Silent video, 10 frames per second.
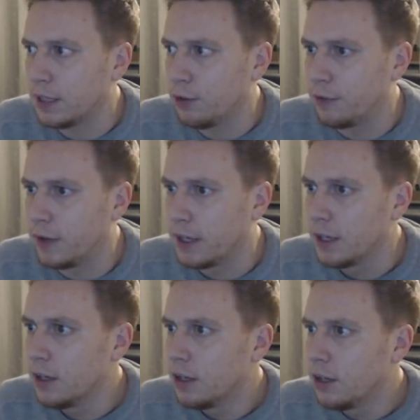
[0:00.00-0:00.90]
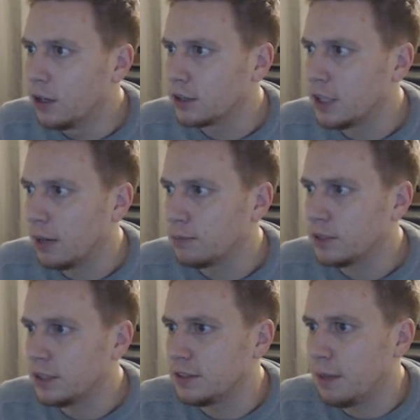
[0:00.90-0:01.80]
Gylfi looks up,
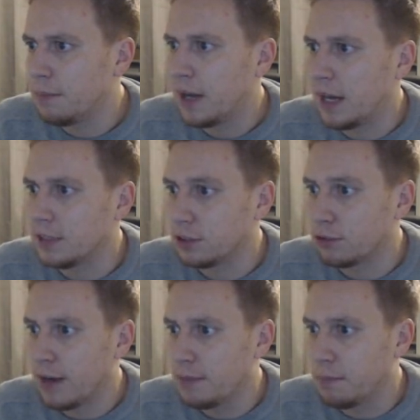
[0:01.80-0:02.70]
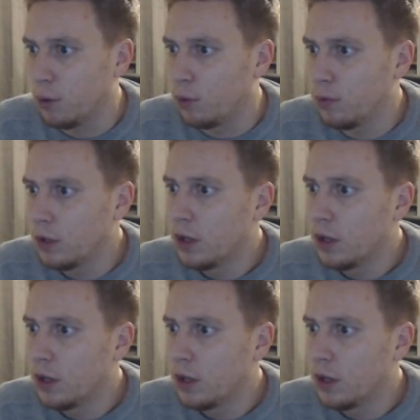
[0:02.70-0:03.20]
sees Dembele. It's a great ball.